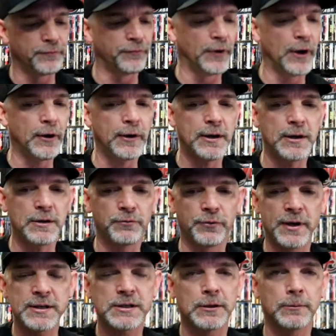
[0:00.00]
very
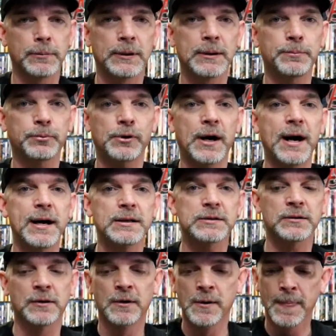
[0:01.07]
reasonably
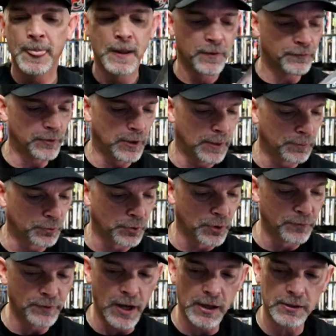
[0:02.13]
priced from
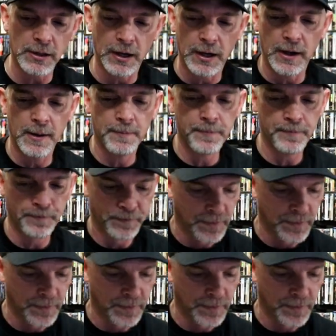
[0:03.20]
groove.com.